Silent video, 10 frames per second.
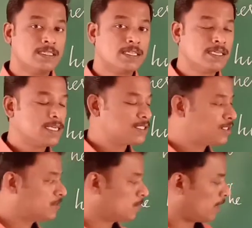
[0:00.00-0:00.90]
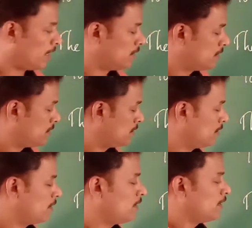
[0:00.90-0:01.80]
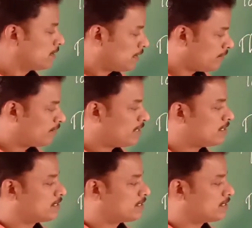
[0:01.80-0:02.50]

In the next two lines, he